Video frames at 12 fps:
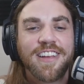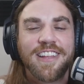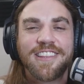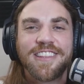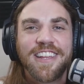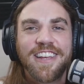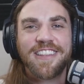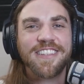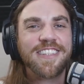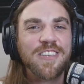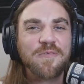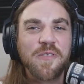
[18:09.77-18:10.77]
And then
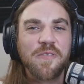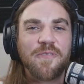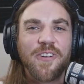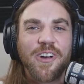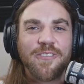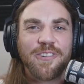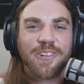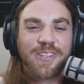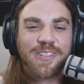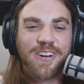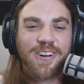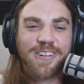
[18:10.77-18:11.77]
this is when the fun really
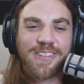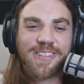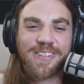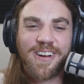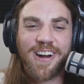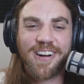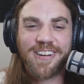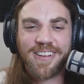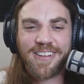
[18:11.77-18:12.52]
started to start.